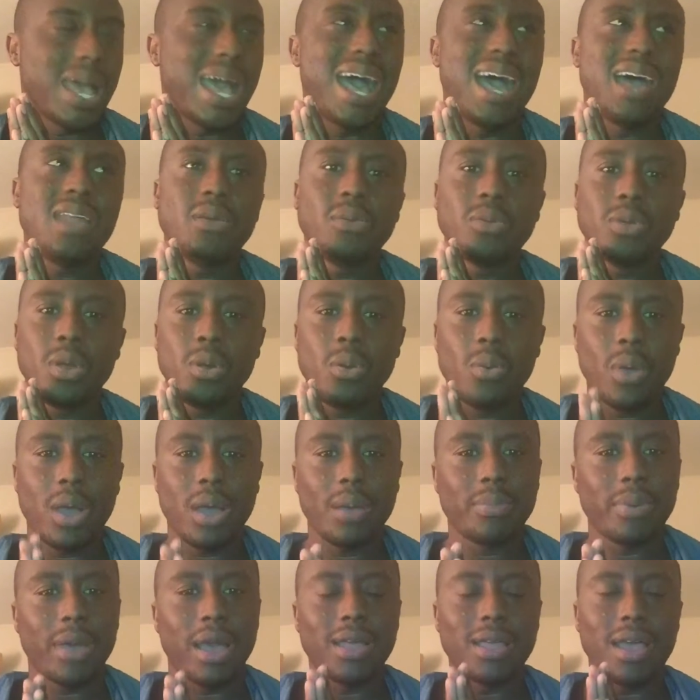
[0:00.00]
I don't know why.
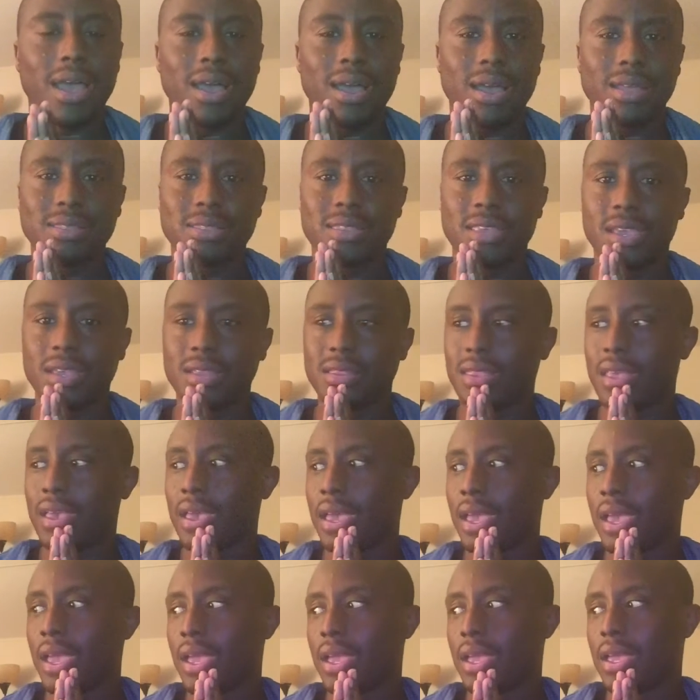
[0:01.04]
I think
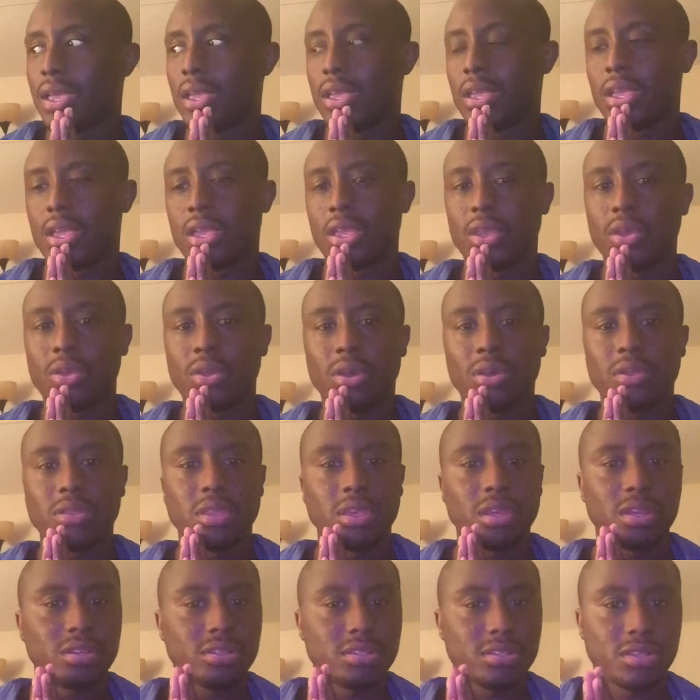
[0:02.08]
that,
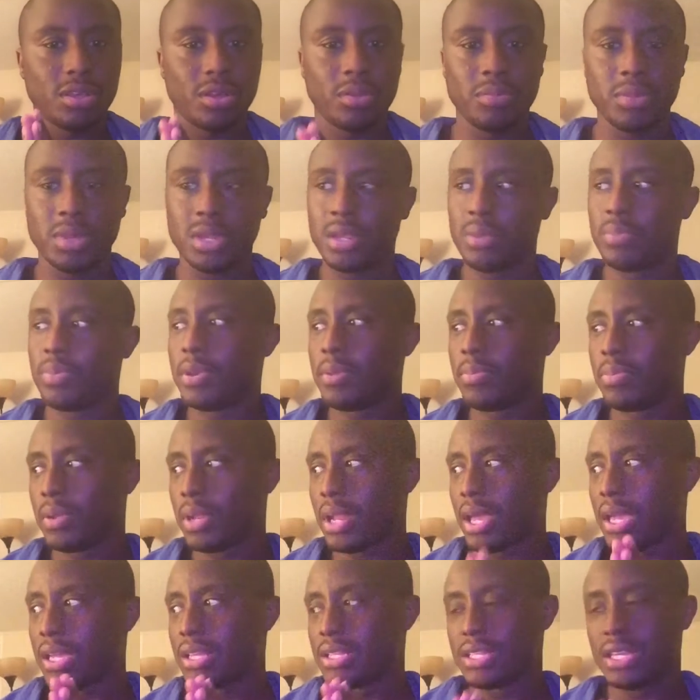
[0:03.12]
there's so many people
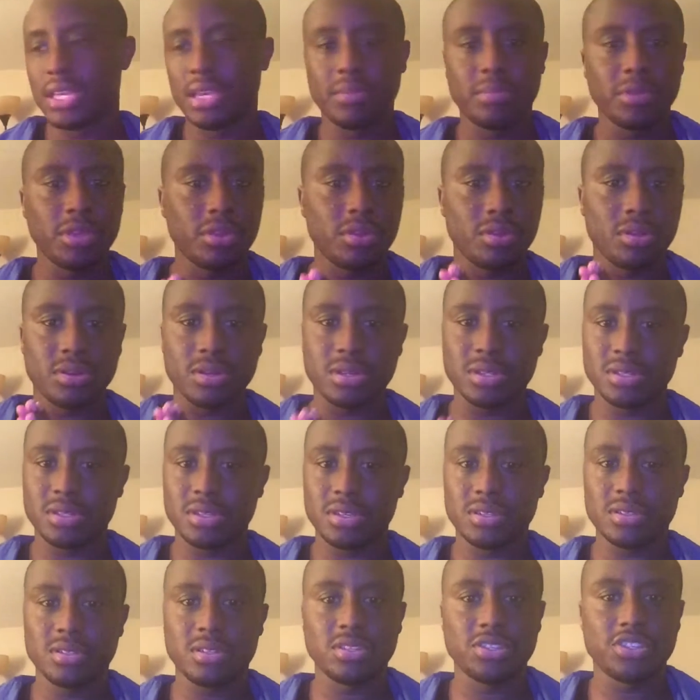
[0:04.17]
like Tami, because
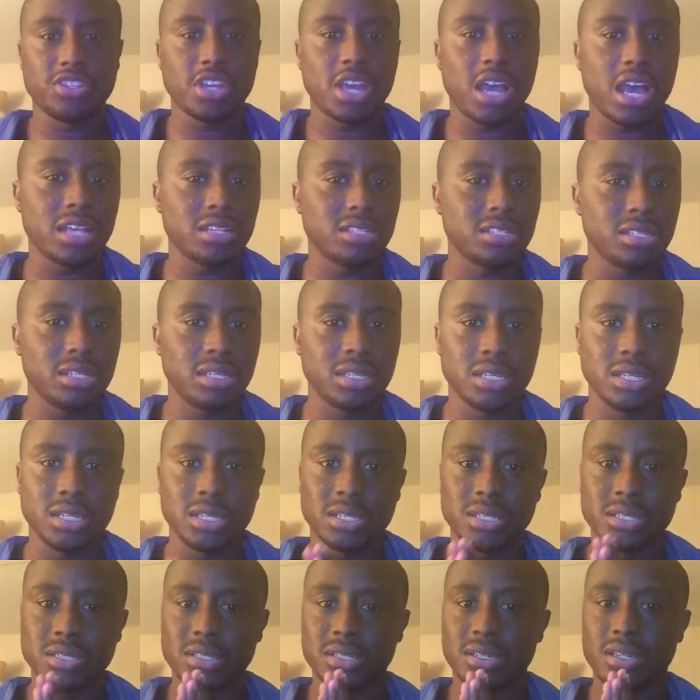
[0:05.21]
there's the
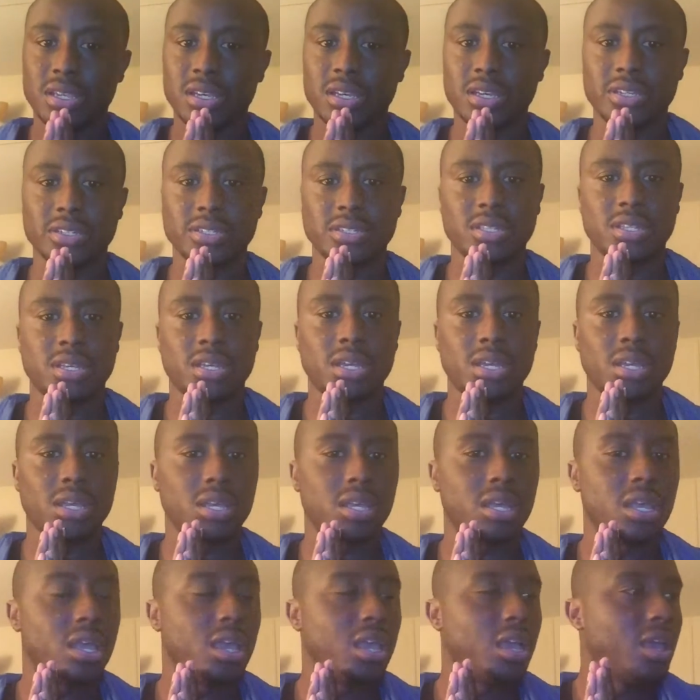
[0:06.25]
Jocelyn's and there's
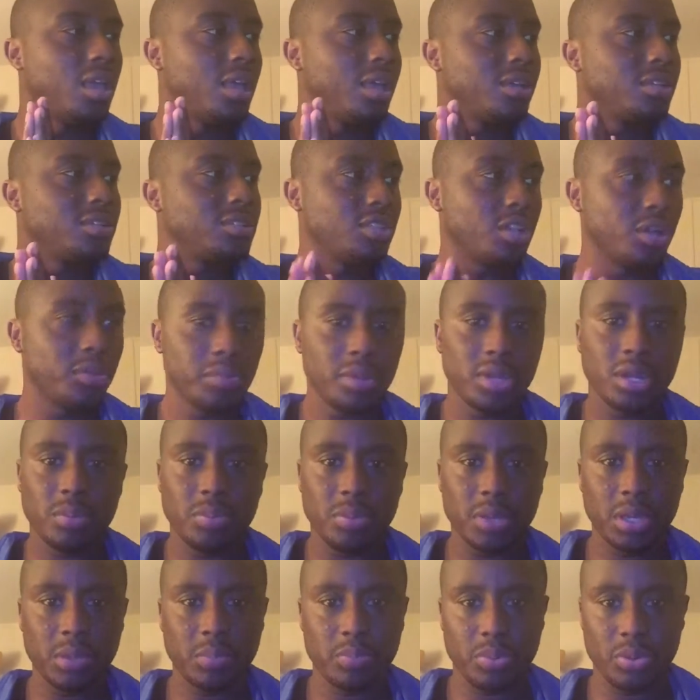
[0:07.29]
the so many
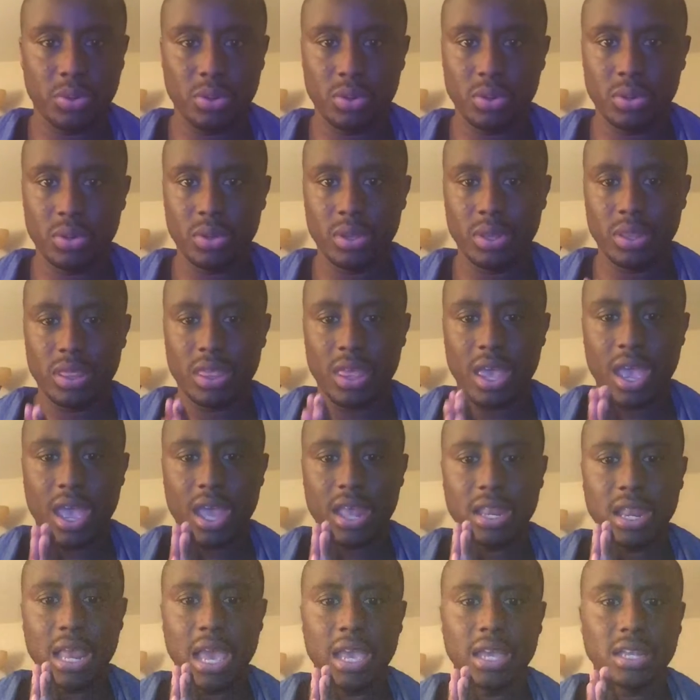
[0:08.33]
people
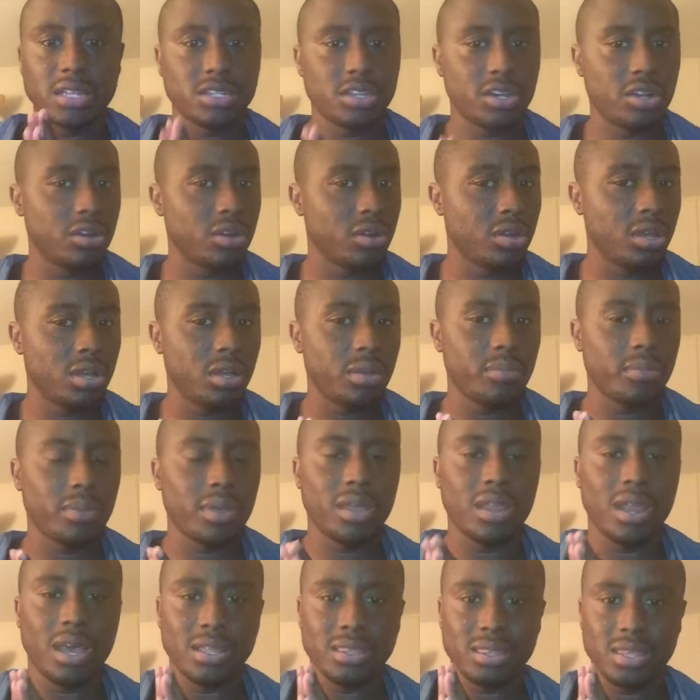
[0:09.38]
that like turn up,
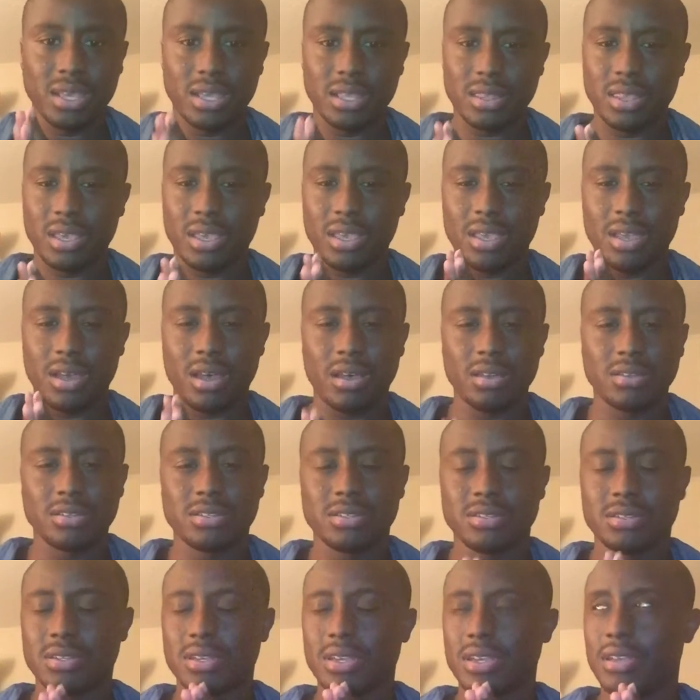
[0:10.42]
and I think that y'all
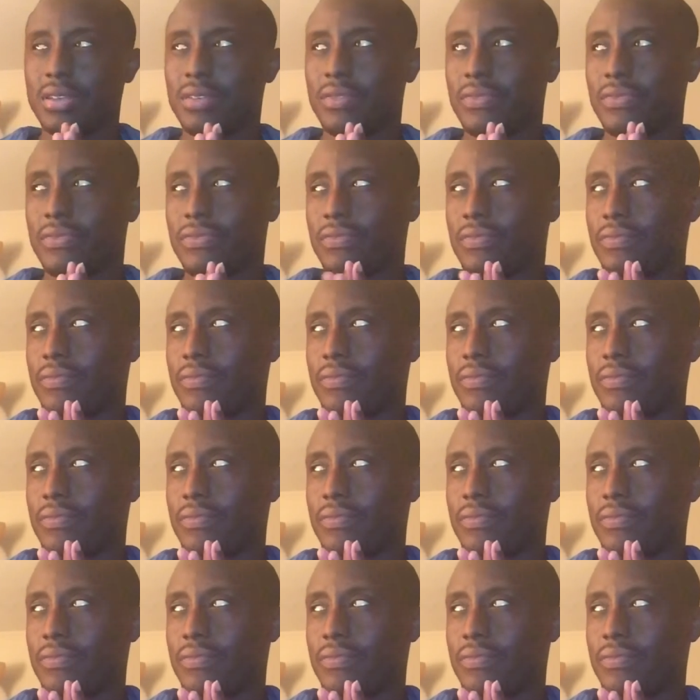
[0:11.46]
just give.